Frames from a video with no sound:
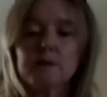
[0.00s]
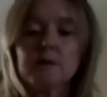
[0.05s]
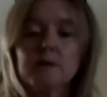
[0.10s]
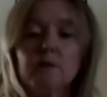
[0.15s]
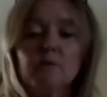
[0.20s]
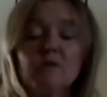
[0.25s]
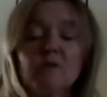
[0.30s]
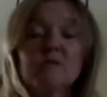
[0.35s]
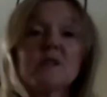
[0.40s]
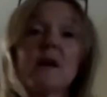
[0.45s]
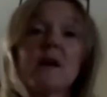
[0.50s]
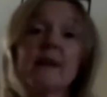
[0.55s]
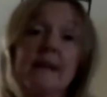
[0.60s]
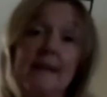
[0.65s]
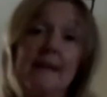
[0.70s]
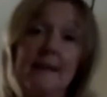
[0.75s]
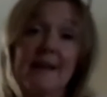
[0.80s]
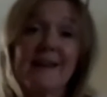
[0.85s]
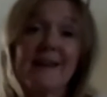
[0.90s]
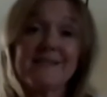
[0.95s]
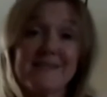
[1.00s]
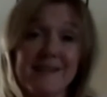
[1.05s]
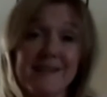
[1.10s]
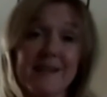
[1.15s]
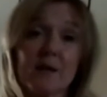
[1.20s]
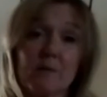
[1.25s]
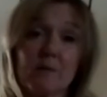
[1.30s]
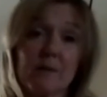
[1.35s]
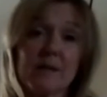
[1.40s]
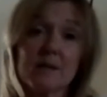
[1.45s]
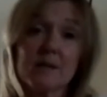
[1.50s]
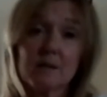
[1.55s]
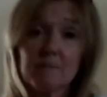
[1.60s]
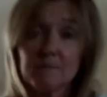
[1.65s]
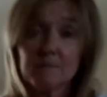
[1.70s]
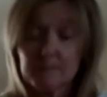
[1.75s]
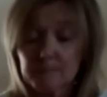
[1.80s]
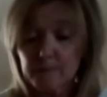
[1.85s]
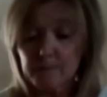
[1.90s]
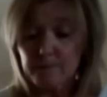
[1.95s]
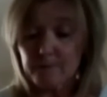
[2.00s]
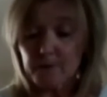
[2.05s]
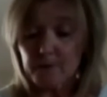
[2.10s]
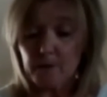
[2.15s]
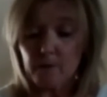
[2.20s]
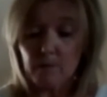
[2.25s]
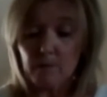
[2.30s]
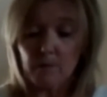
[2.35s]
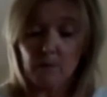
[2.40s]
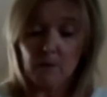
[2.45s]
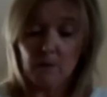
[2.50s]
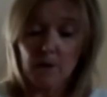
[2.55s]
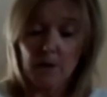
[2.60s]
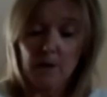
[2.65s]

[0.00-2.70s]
you also need less liquid for your